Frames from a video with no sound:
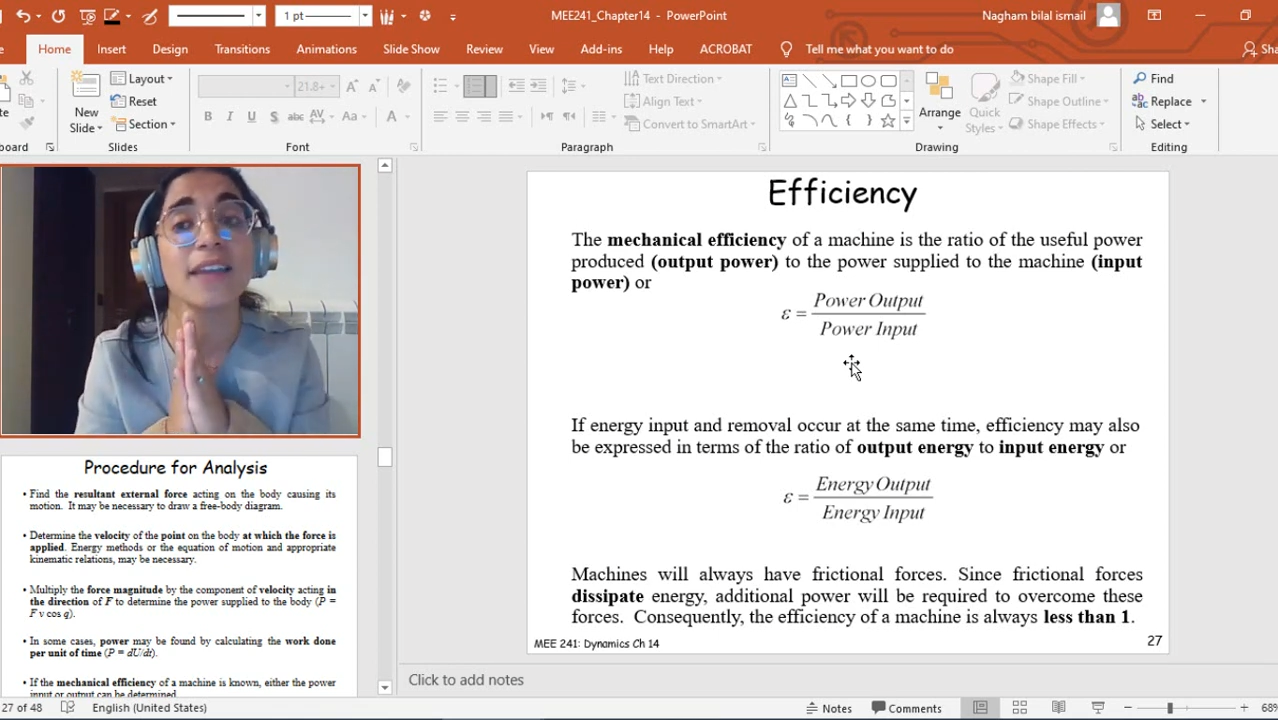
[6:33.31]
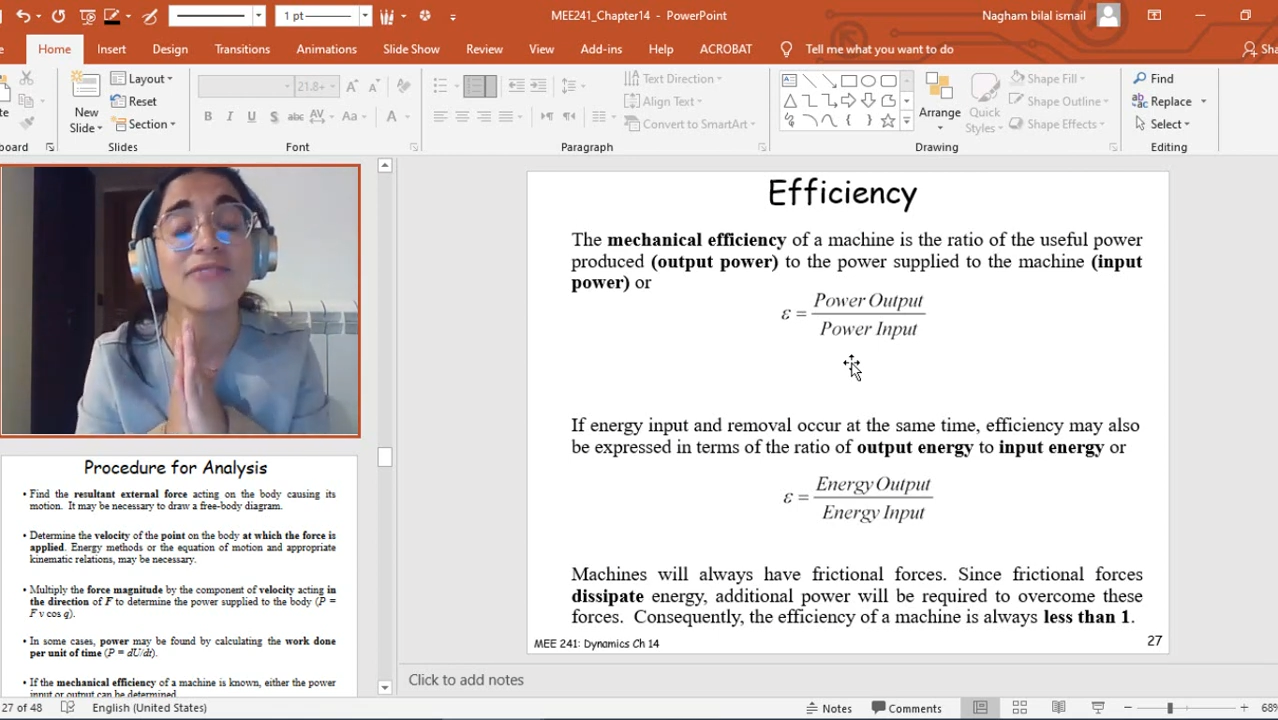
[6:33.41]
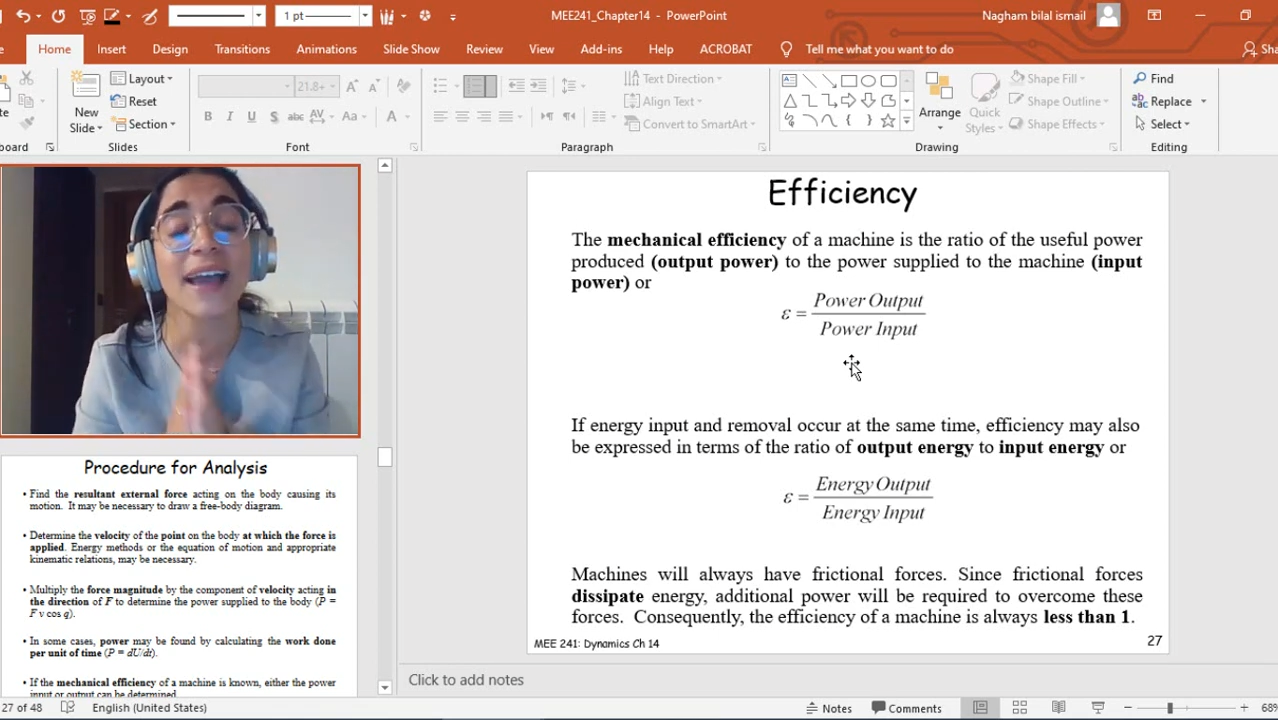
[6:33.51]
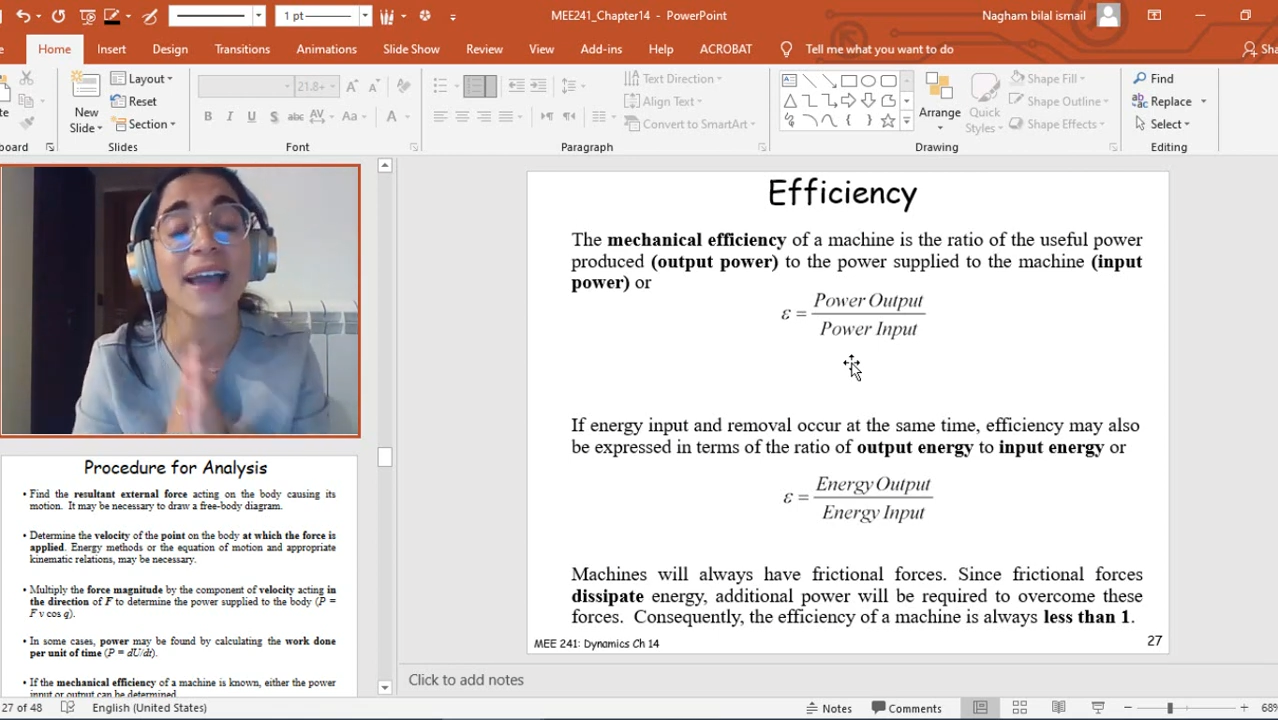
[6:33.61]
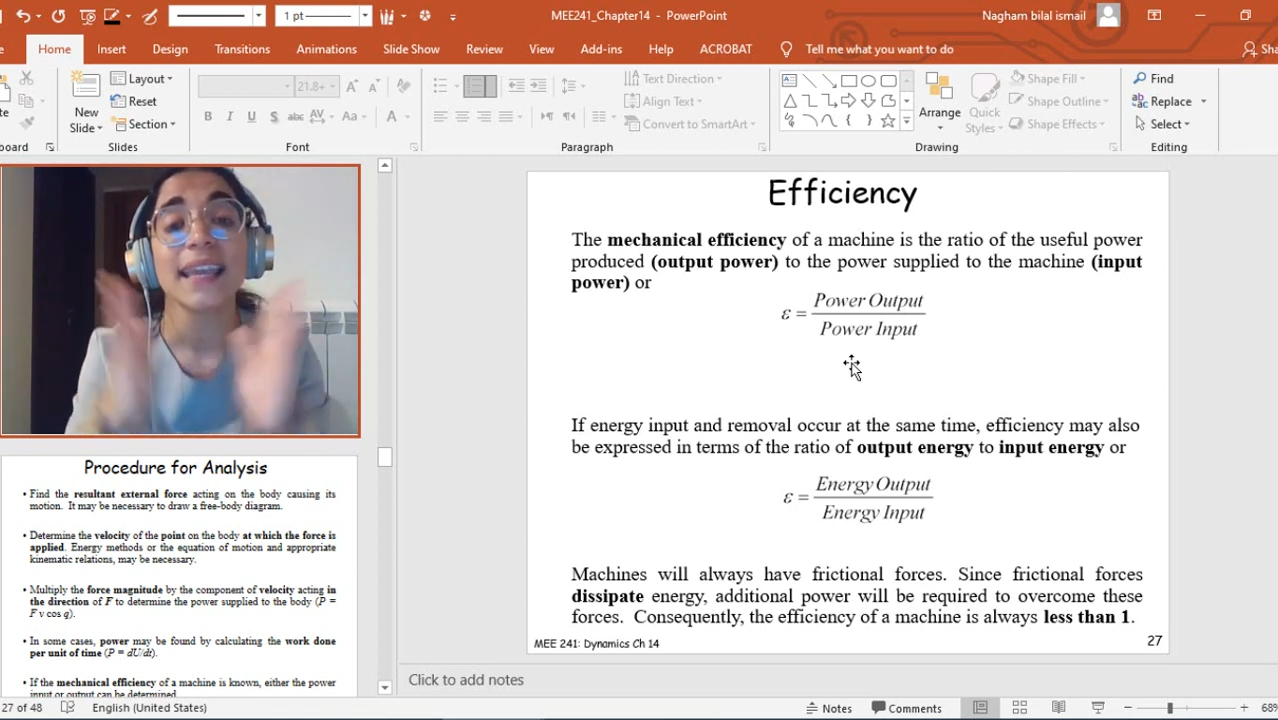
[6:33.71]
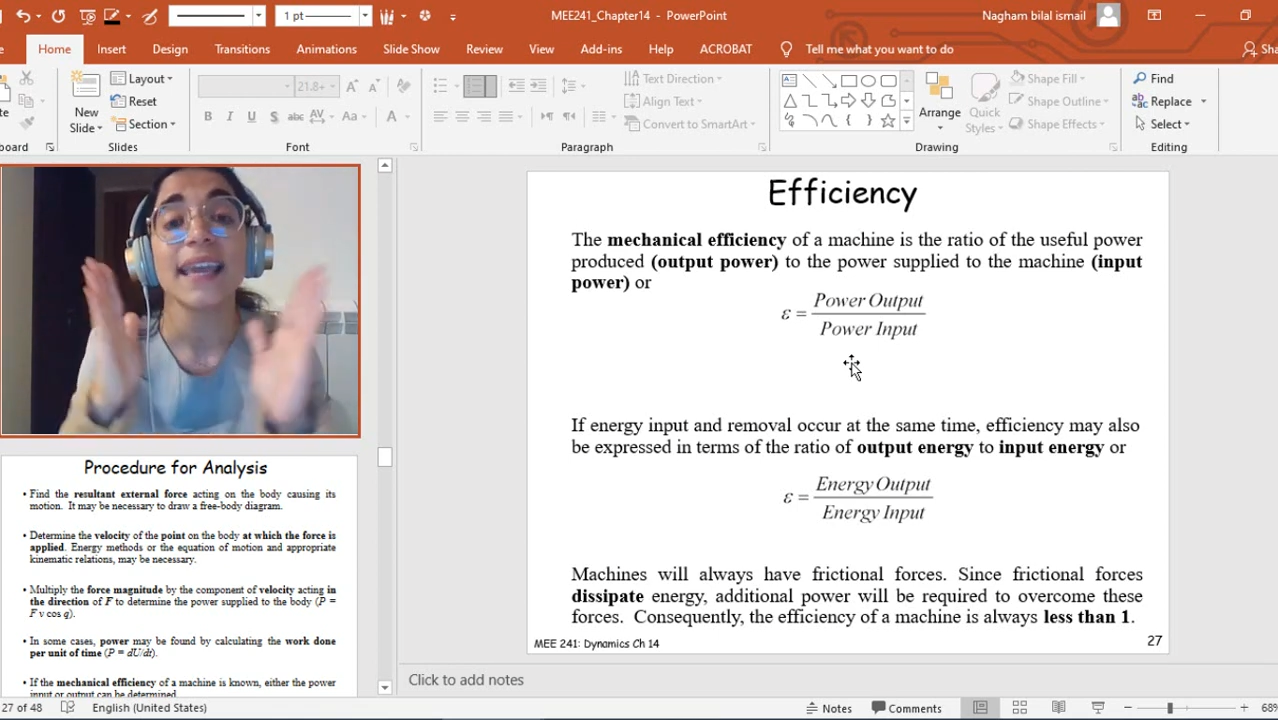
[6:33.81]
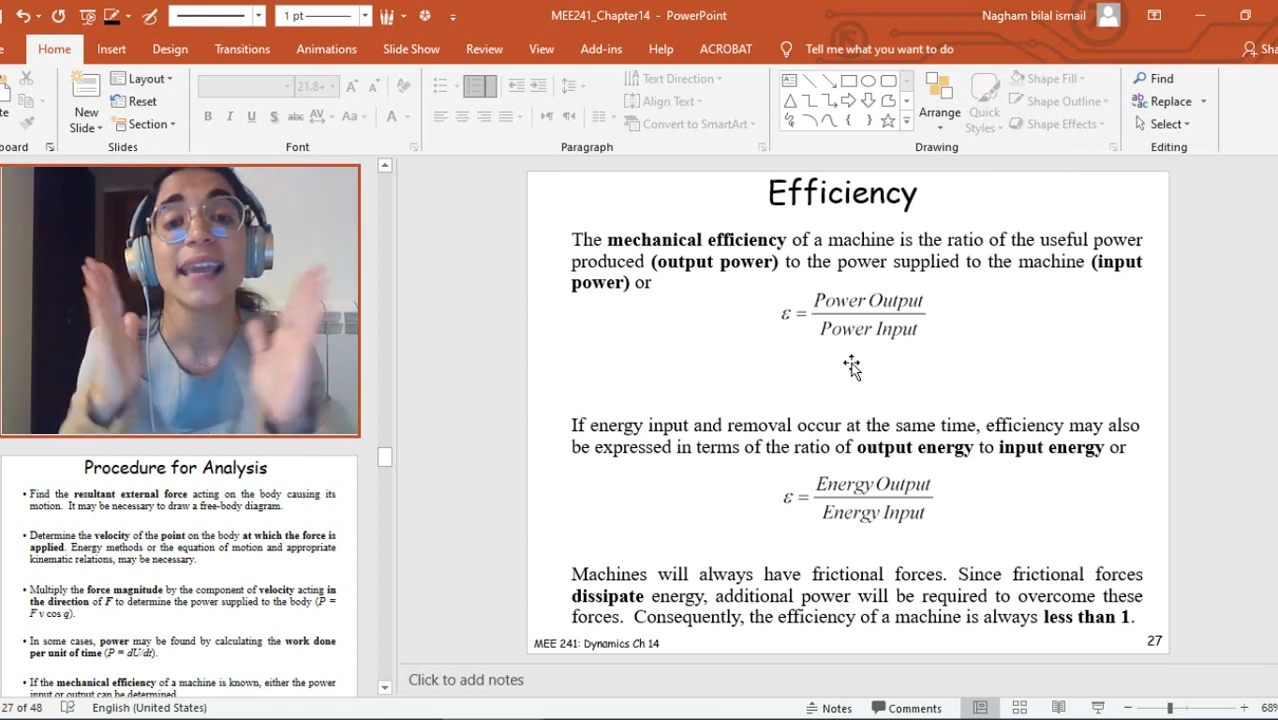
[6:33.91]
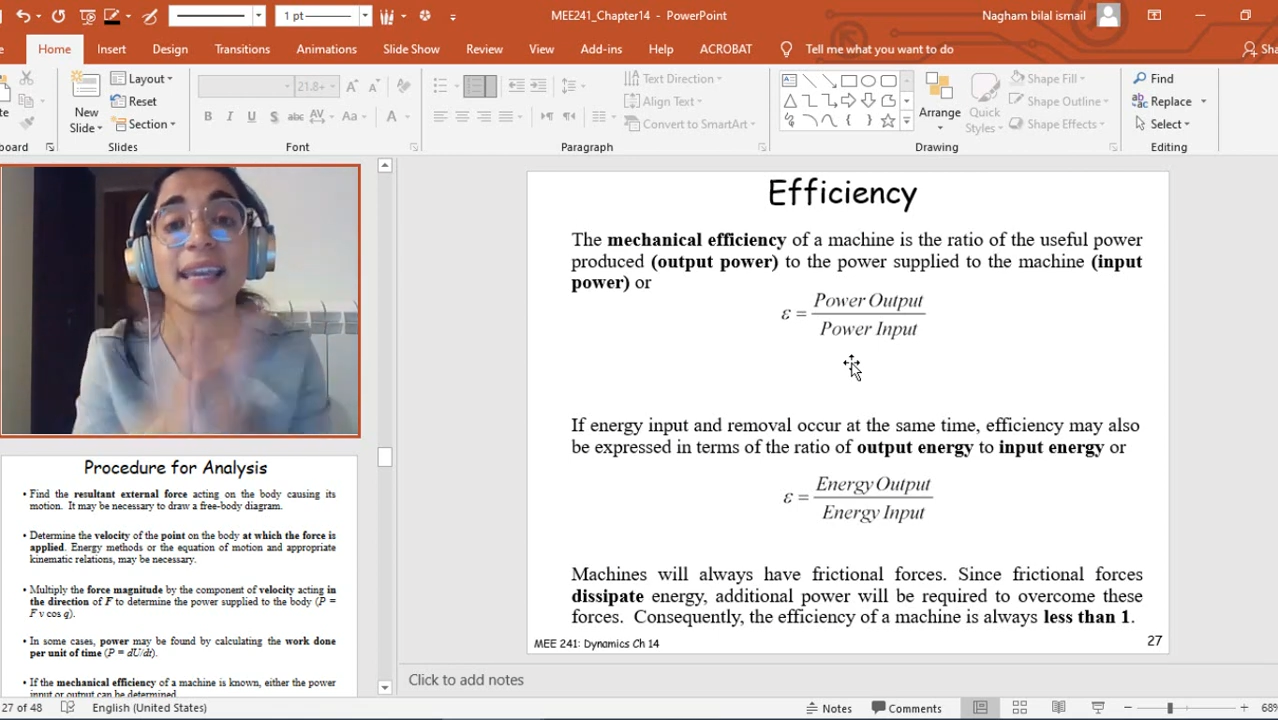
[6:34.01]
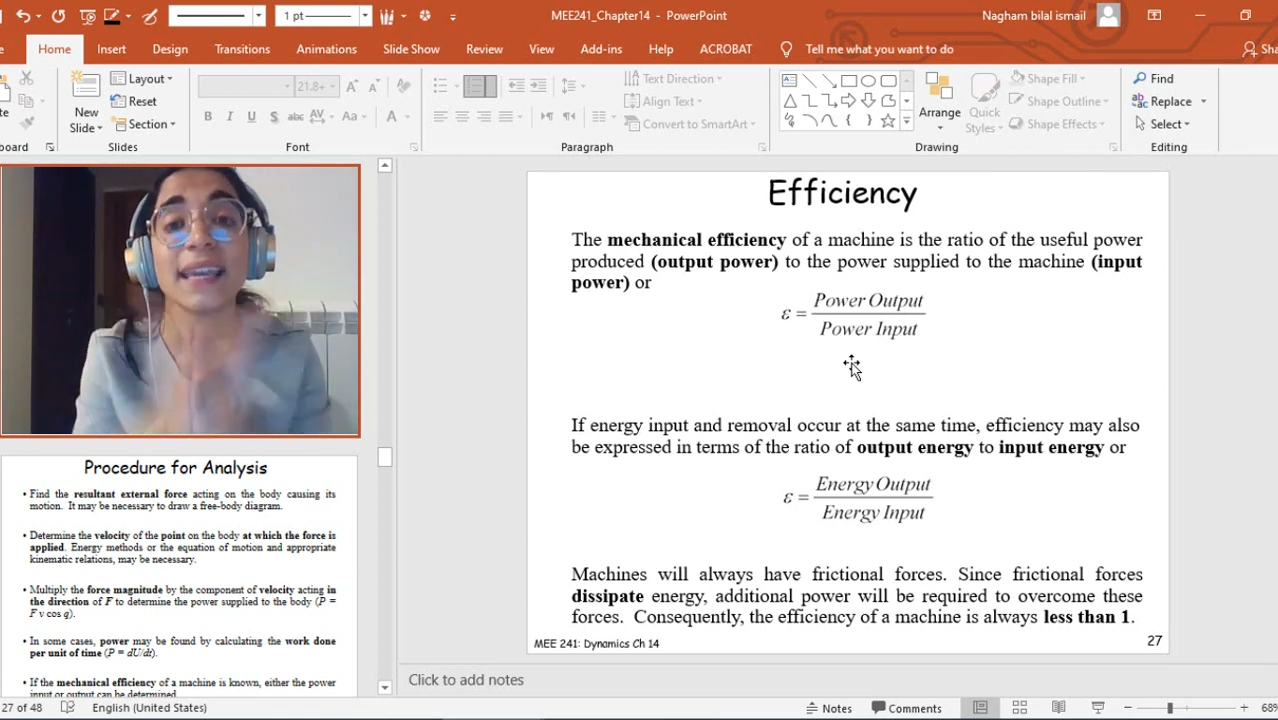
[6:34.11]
in fact